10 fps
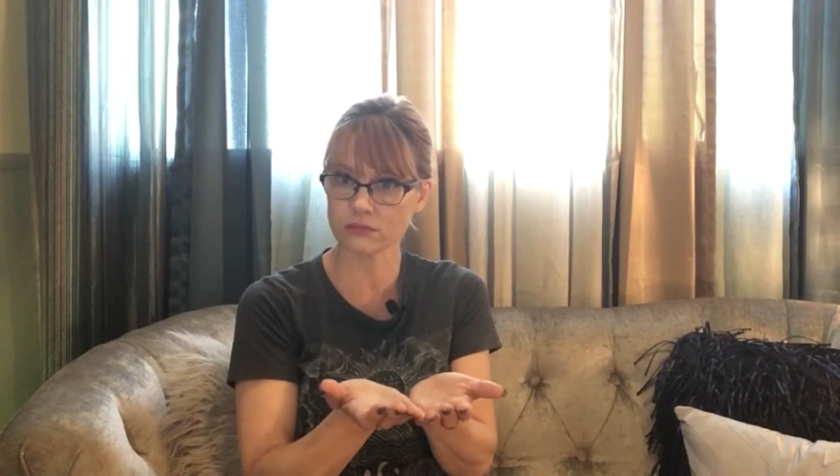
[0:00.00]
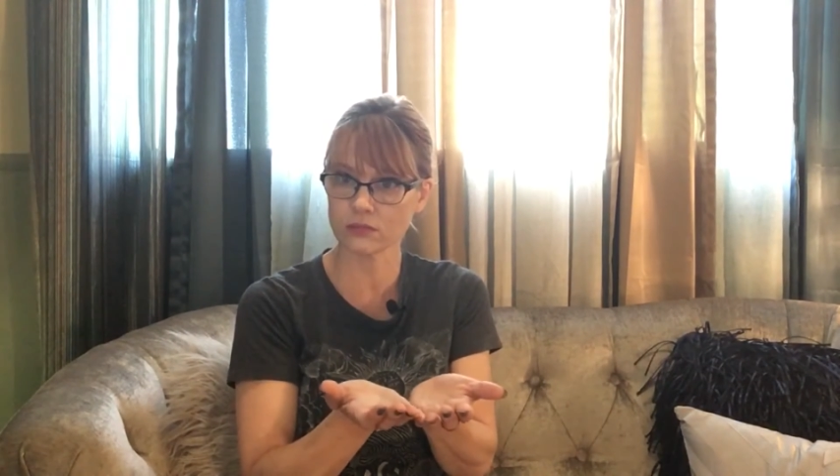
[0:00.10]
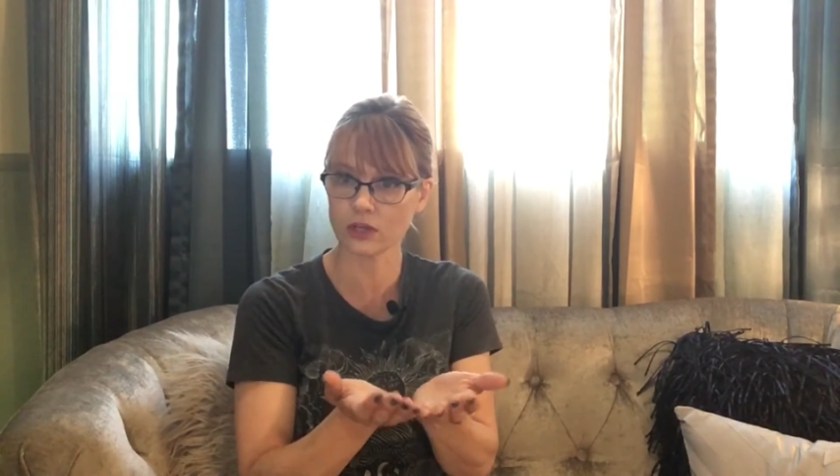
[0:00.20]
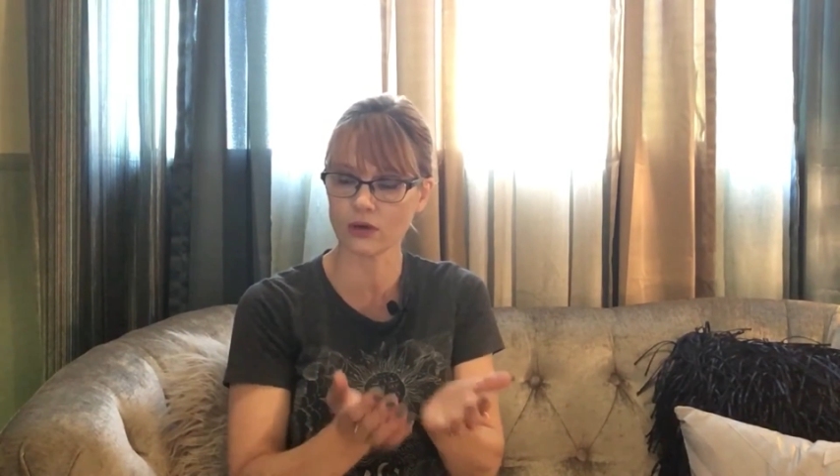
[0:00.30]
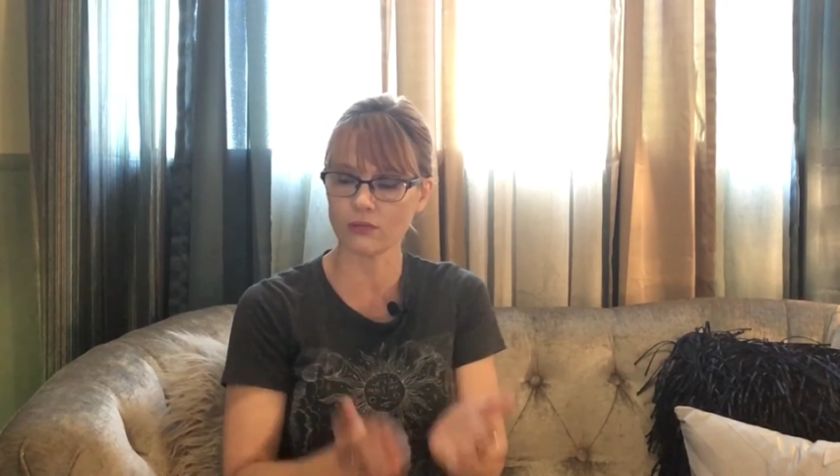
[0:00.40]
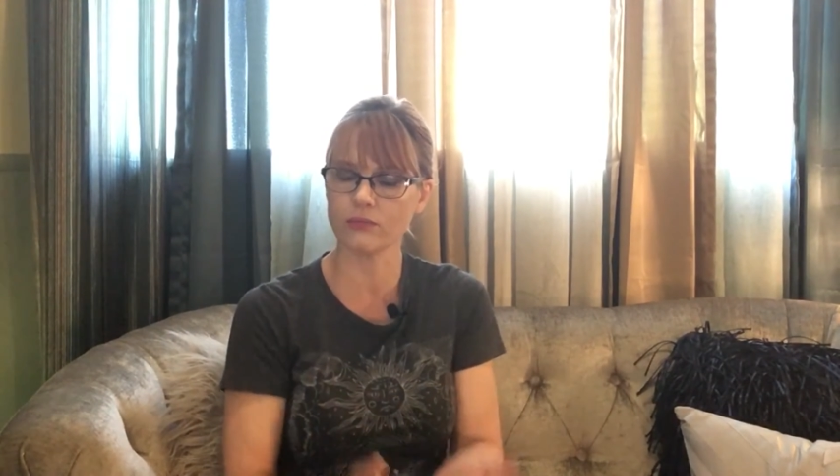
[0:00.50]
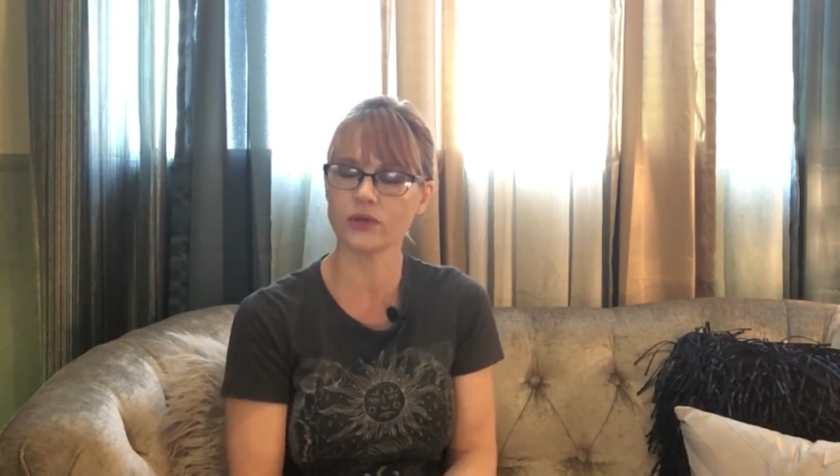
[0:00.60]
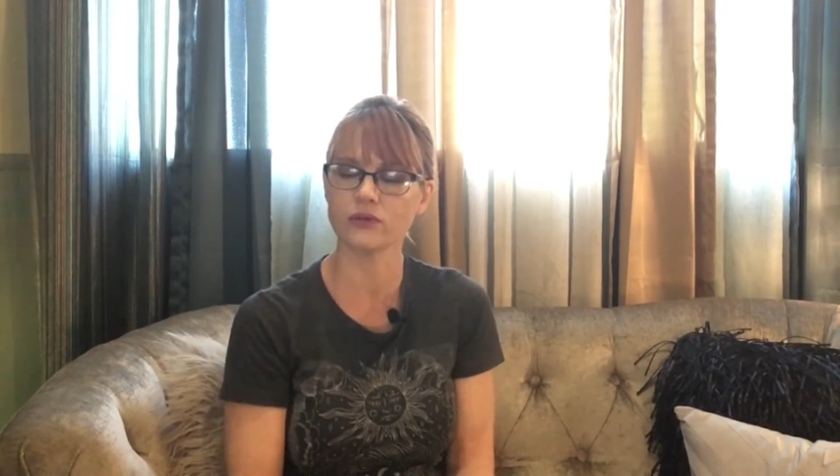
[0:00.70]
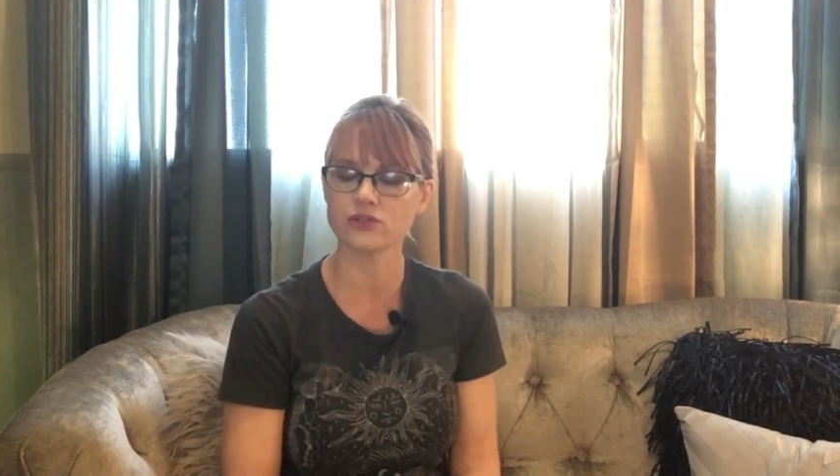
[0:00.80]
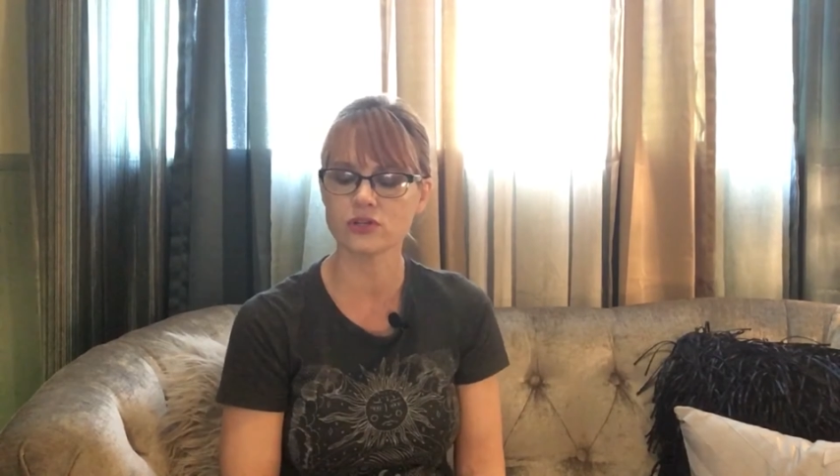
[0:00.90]

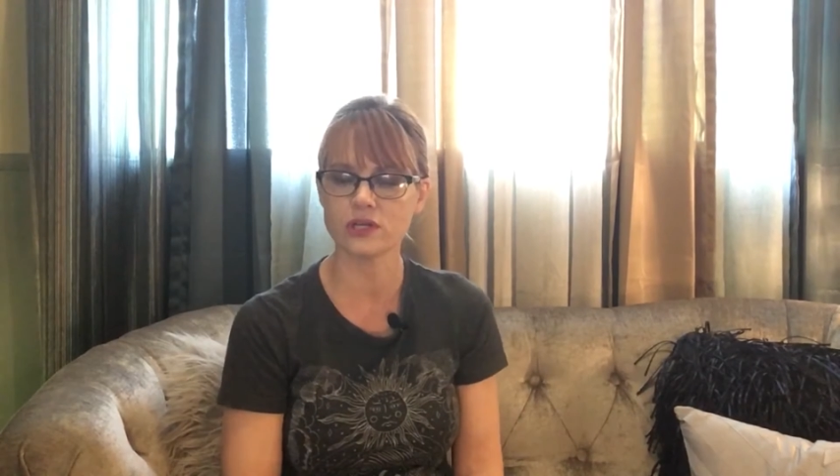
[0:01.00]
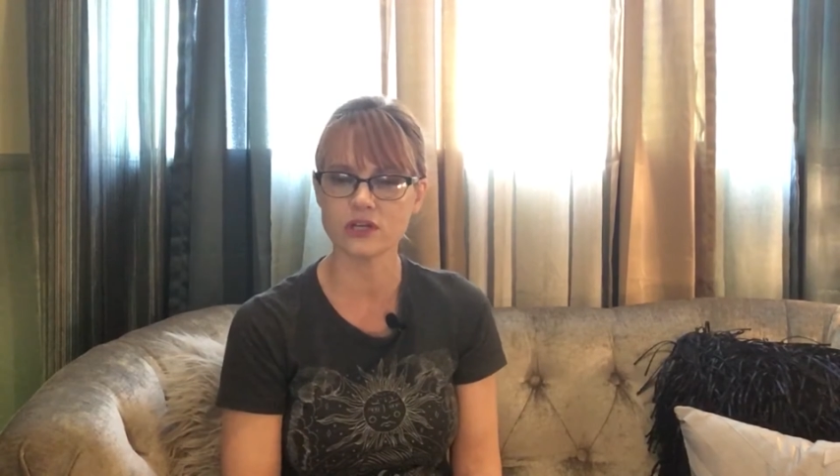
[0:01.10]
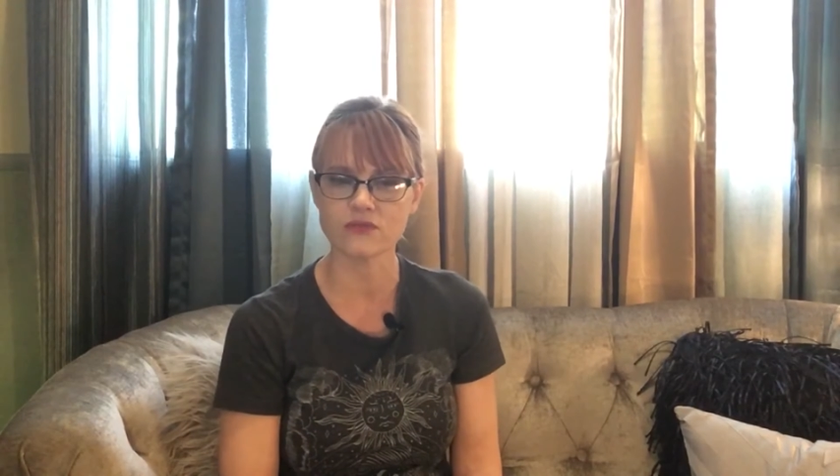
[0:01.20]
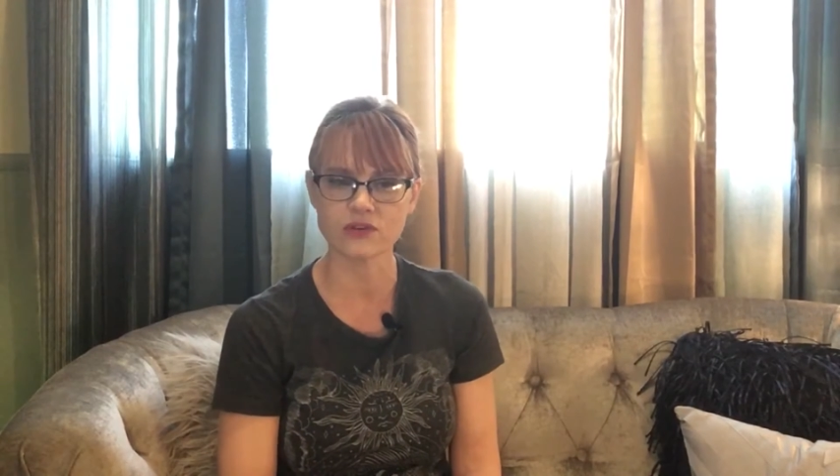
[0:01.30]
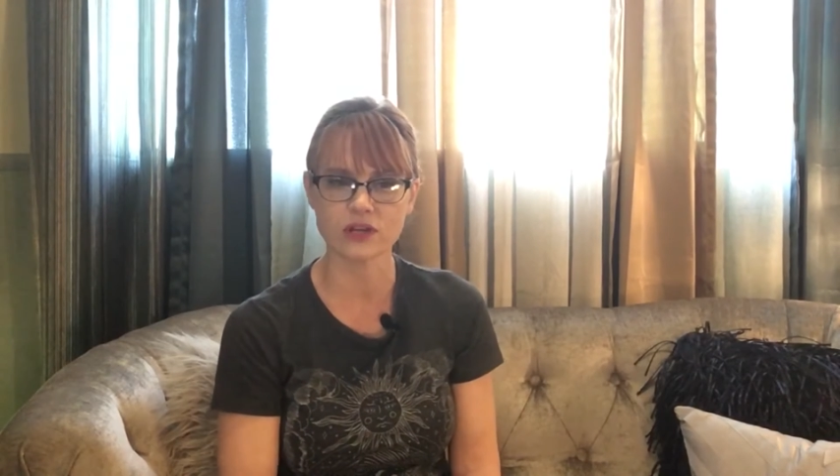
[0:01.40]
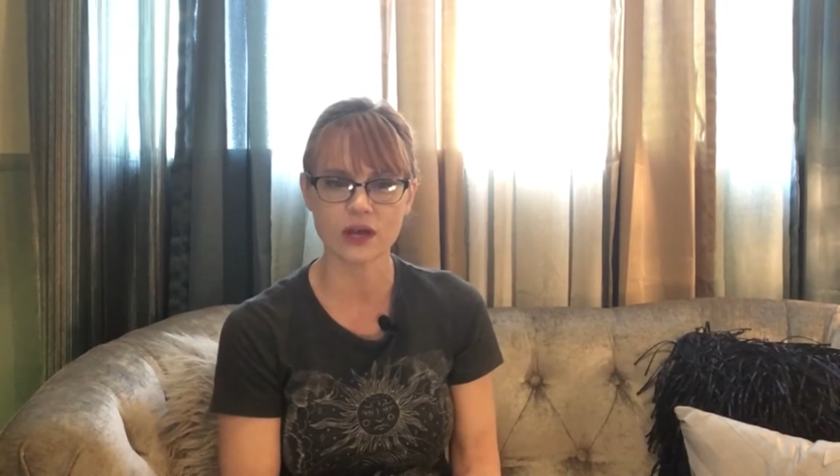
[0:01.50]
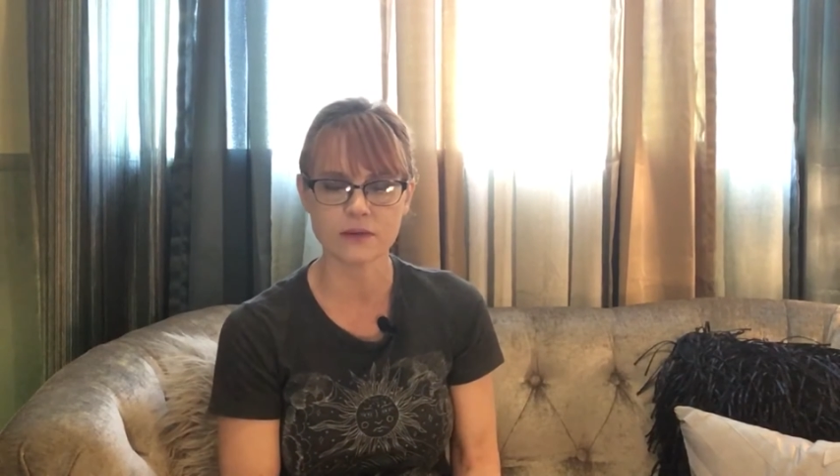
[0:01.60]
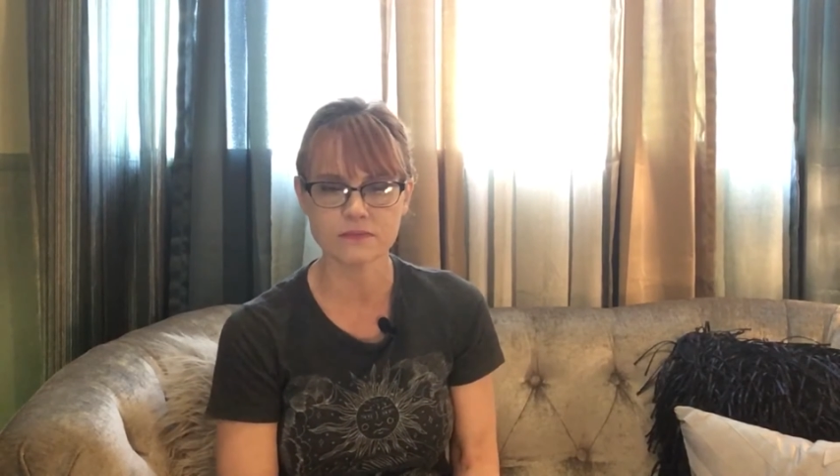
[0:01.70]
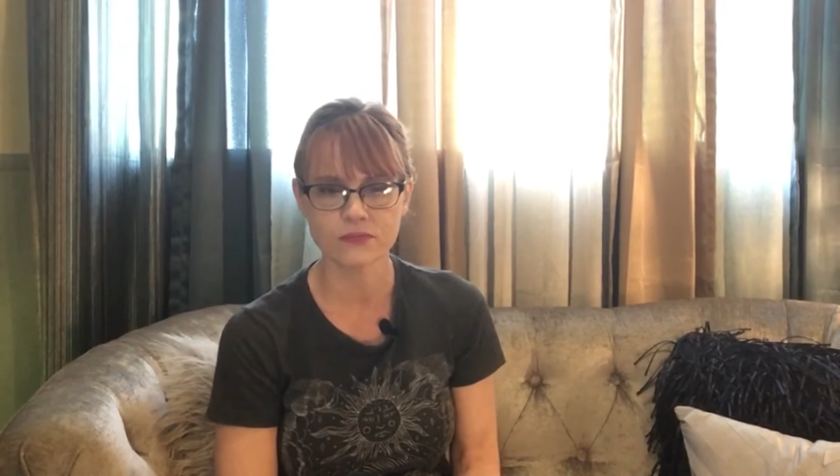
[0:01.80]
meal that you're eating every day.